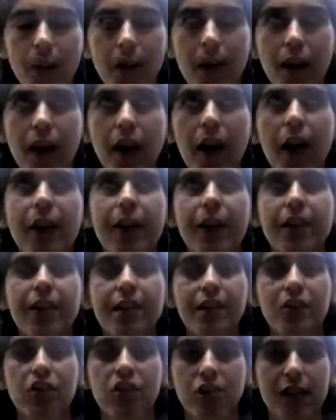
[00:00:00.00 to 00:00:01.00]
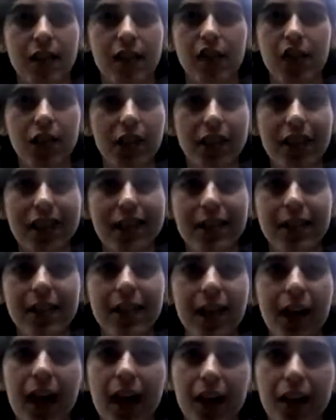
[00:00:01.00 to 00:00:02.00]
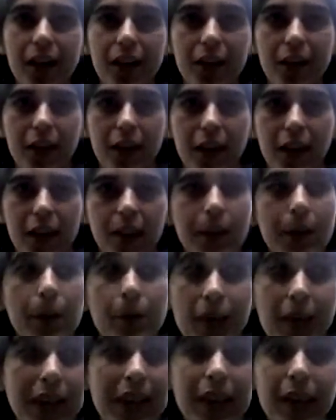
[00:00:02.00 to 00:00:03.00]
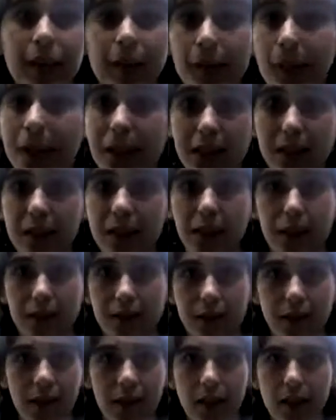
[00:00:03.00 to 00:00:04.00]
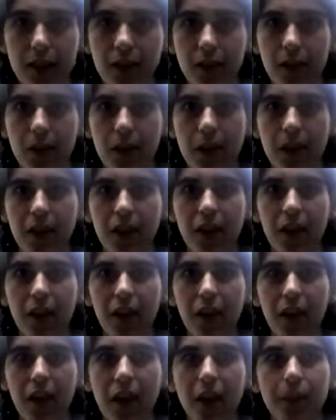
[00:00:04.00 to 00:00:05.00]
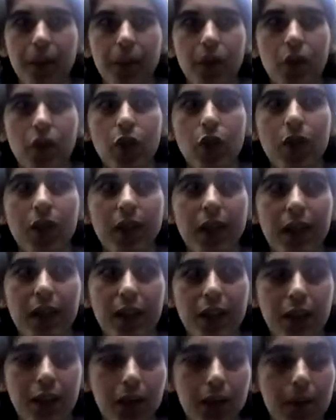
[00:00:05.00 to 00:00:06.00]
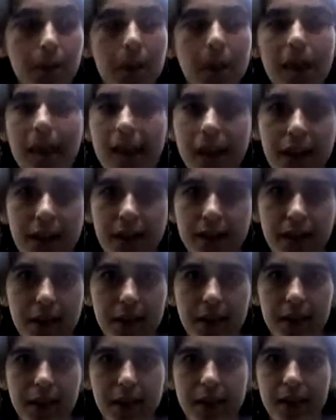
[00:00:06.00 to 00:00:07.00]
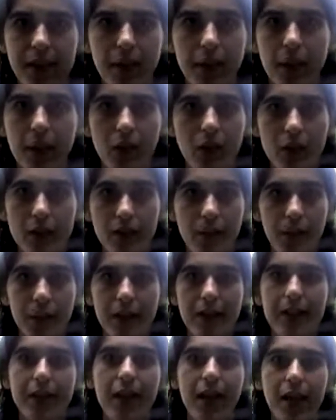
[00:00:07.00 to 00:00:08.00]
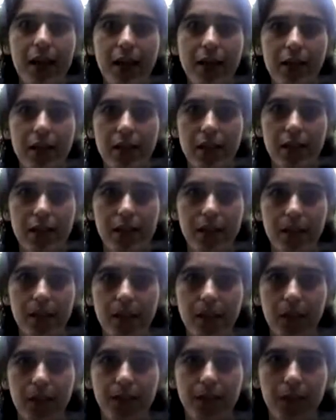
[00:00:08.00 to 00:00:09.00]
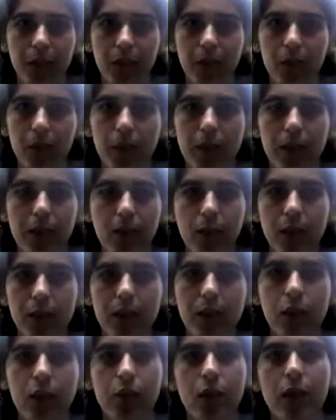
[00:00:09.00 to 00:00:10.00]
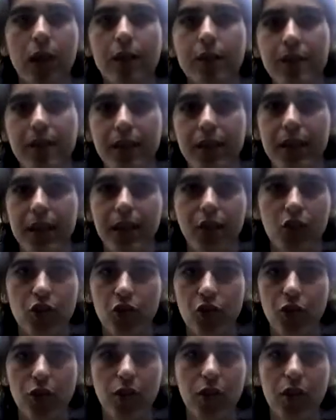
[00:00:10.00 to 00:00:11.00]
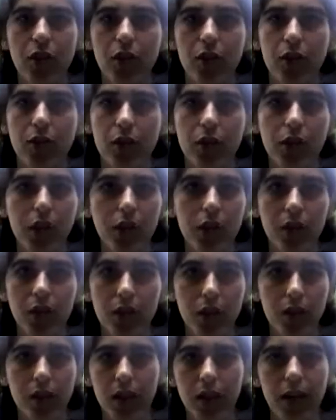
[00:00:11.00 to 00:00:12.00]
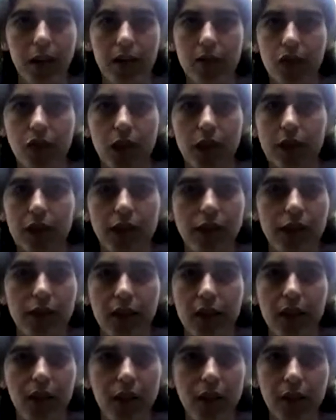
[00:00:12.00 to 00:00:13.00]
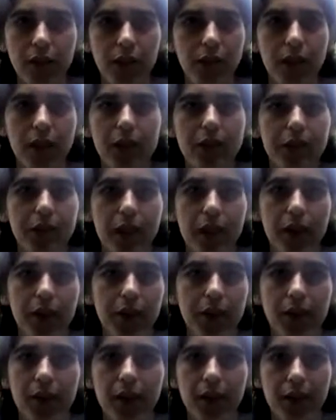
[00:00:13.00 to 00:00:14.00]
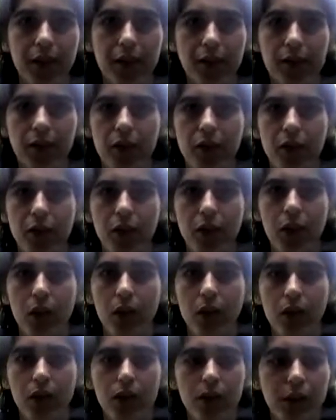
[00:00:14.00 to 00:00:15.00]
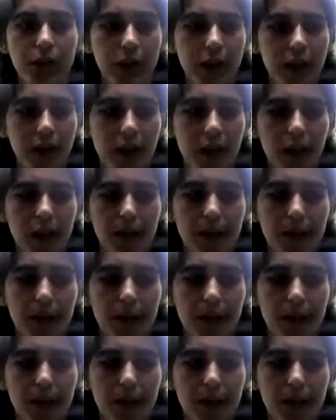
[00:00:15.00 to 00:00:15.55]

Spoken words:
my God, that tastes just like chicken," and it's not. And people that eat meat that say that to me. You can get mayonnaise that tastes like mayonnaise, but it's not. It's you know, made with grapeseed extract and all these healthy things. You know, you can get